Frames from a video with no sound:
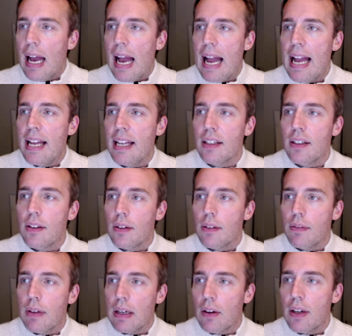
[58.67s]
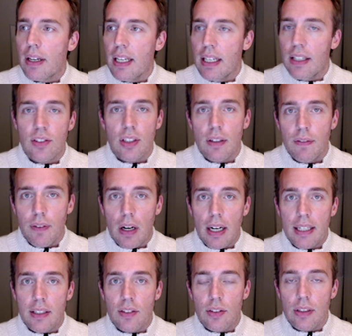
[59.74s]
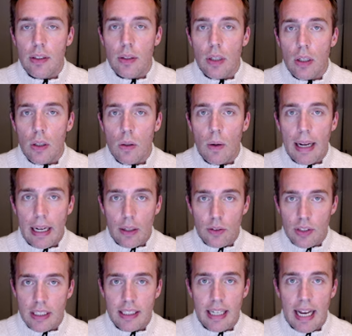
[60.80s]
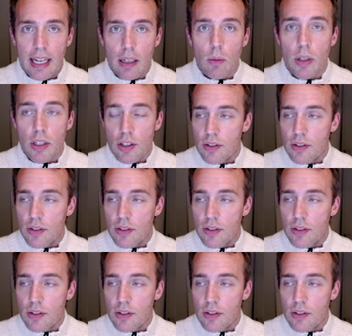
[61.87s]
and very easy to find Zillow housing data, which